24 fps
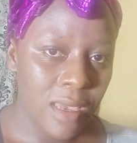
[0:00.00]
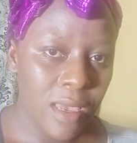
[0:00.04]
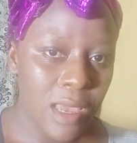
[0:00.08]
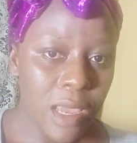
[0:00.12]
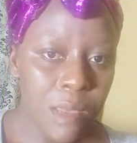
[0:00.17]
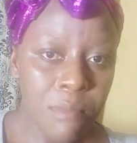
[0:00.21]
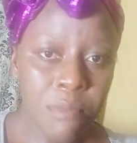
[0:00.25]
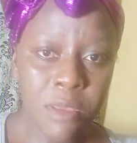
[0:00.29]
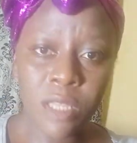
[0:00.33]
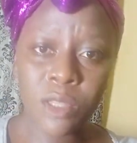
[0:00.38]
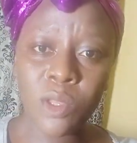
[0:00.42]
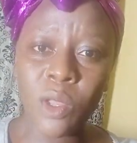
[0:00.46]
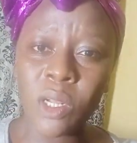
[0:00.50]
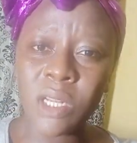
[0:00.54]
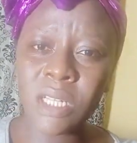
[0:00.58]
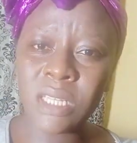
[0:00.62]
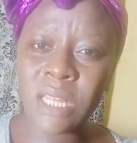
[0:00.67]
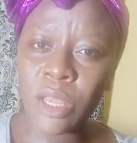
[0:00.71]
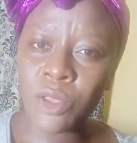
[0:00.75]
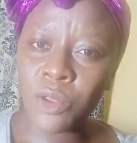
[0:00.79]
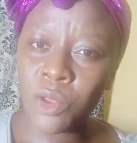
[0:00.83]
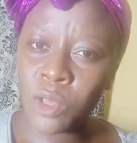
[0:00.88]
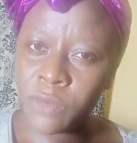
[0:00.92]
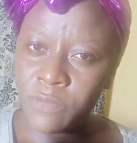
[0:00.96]
Me turning
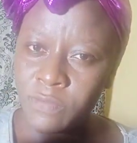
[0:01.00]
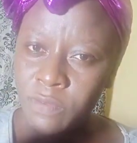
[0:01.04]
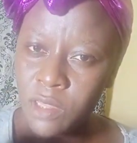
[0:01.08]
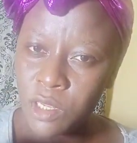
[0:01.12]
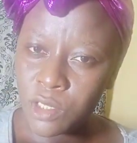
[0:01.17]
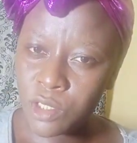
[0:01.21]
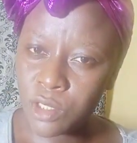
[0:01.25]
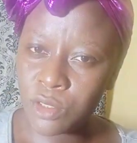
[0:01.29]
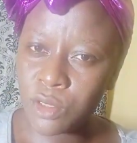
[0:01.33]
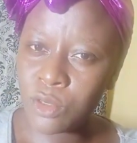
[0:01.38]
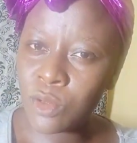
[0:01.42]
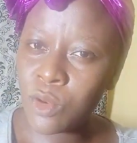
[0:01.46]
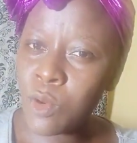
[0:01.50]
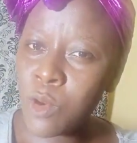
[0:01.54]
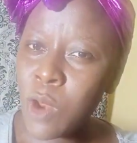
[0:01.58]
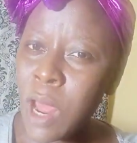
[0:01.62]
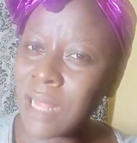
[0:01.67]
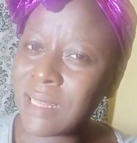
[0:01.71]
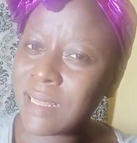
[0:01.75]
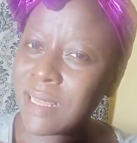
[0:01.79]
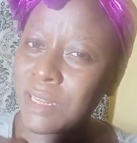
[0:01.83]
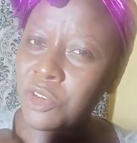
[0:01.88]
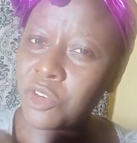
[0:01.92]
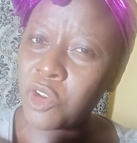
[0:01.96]
down your invitations or not
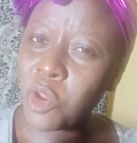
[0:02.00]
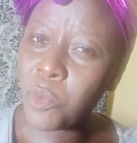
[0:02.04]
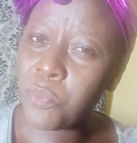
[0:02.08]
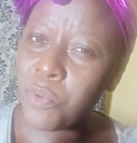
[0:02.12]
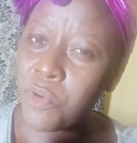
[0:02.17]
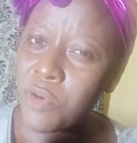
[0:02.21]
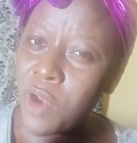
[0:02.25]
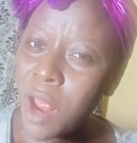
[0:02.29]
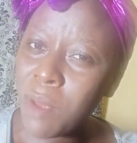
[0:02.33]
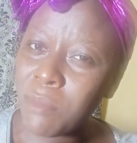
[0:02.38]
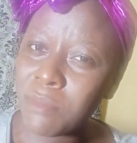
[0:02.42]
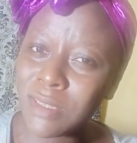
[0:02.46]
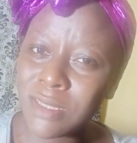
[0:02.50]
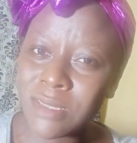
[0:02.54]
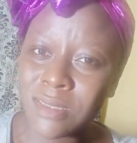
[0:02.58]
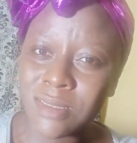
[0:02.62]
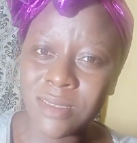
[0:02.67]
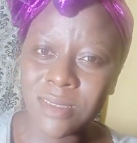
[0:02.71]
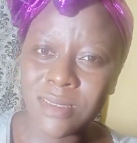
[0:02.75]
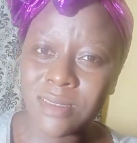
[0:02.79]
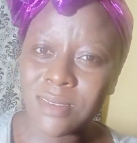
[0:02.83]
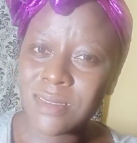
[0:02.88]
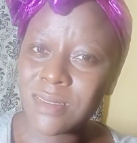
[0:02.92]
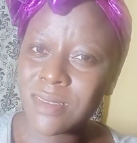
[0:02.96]
attending your program
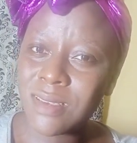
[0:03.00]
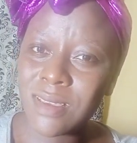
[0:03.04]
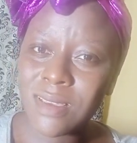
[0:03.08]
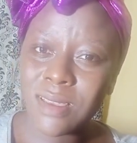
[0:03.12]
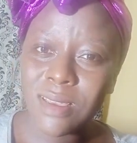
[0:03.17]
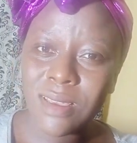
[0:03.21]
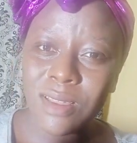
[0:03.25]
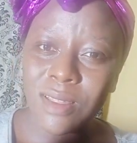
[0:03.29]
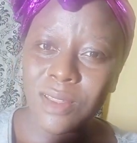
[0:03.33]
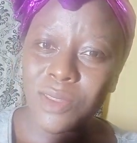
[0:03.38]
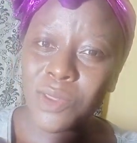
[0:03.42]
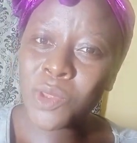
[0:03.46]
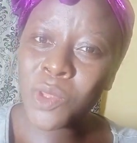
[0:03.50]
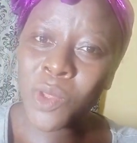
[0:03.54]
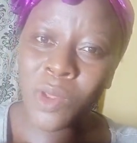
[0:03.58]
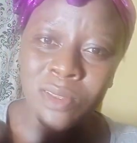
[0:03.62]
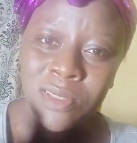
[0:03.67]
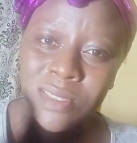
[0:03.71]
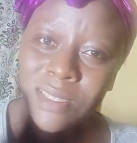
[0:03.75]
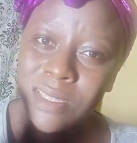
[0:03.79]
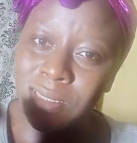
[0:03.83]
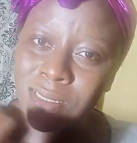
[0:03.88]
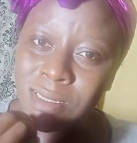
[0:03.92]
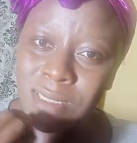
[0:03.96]
is
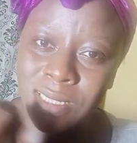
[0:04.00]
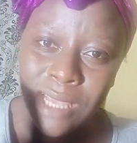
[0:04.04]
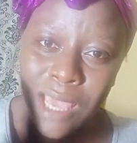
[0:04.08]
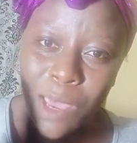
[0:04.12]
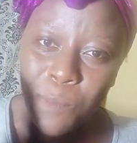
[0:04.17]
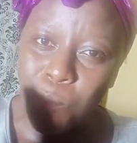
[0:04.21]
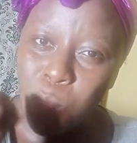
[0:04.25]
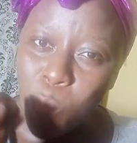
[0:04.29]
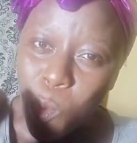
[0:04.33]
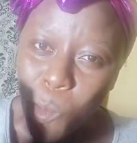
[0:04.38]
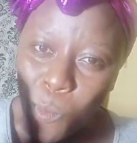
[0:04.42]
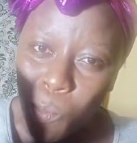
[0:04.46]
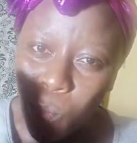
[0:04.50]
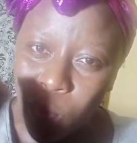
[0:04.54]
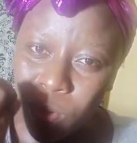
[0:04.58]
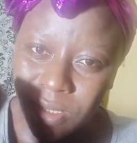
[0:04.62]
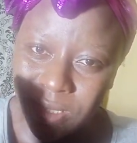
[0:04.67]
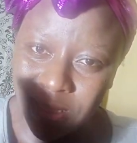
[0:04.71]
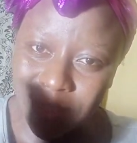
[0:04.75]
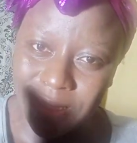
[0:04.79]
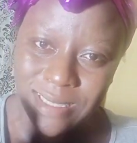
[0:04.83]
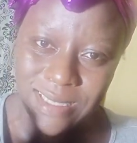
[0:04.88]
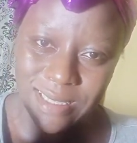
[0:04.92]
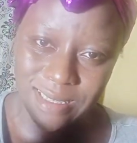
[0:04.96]
nothing near
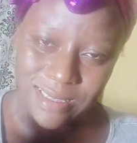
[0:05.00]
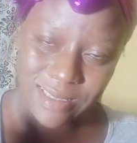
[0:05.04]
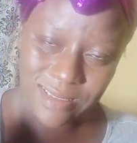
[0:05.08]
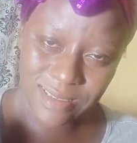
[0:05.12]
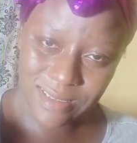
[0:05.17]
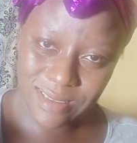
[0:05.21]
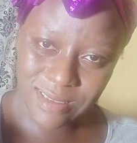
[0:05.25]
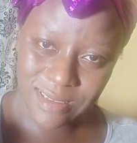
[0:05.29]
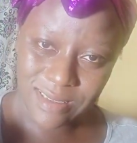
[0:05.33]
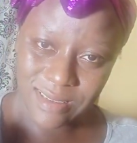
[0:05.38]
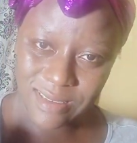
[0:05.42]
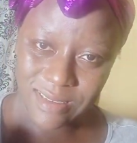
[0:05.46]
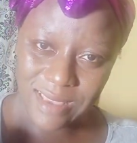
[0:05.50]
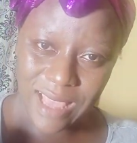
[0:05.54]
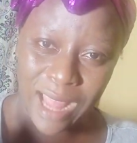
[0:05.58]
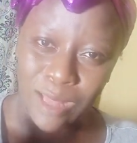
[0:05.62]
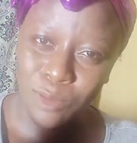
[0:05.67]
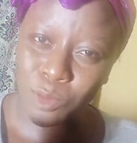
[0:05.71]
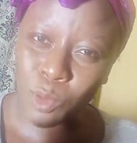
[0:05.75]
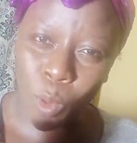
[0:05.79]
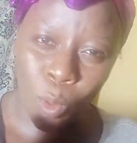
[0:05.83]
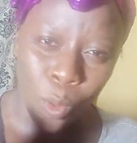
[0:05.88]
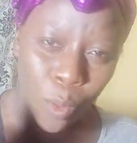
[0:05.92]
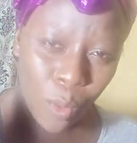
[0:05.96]
pomposity
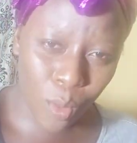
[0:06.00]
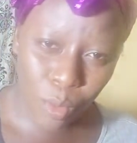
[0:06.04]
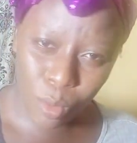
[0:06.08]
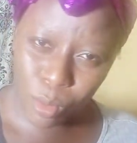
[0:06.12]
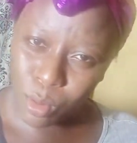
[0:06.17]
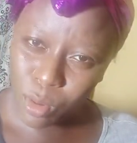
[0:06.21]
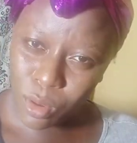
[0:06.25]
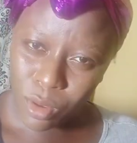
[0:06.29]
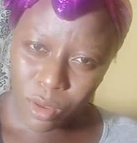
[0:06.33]
at all.